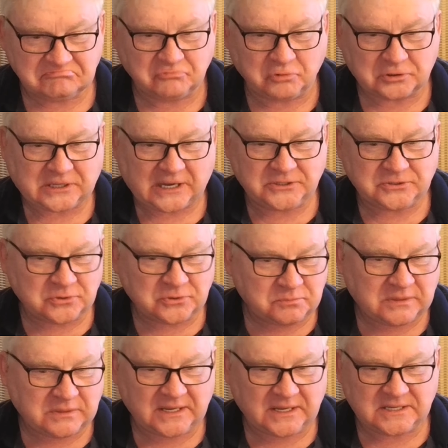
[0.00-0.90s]
what I
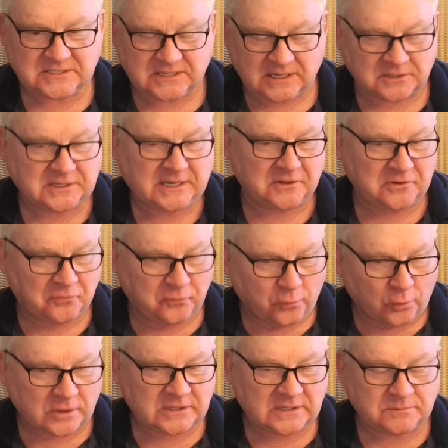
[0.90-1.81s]
do, please, and can
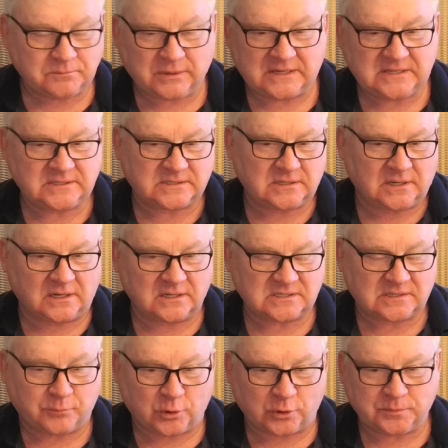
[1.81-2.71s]
afford it, please
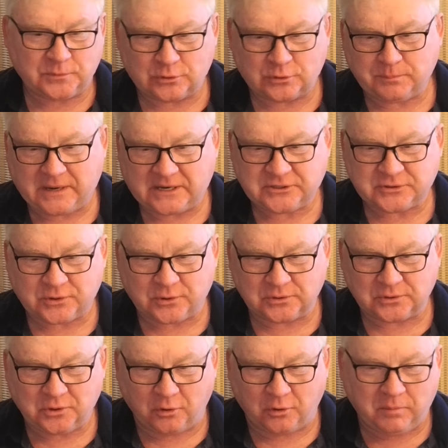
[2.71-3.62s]
support me on
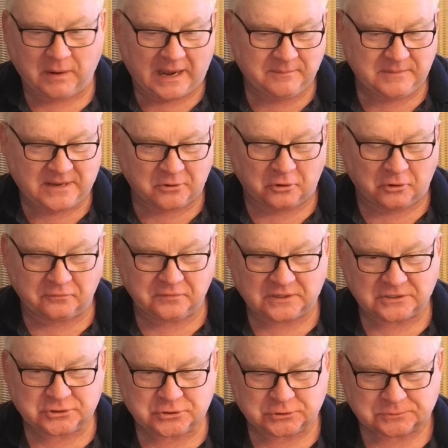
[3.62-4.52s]
Patreon or buy me a
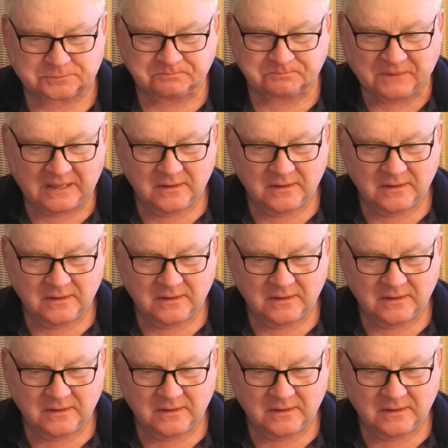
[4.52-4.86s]
coffee and two.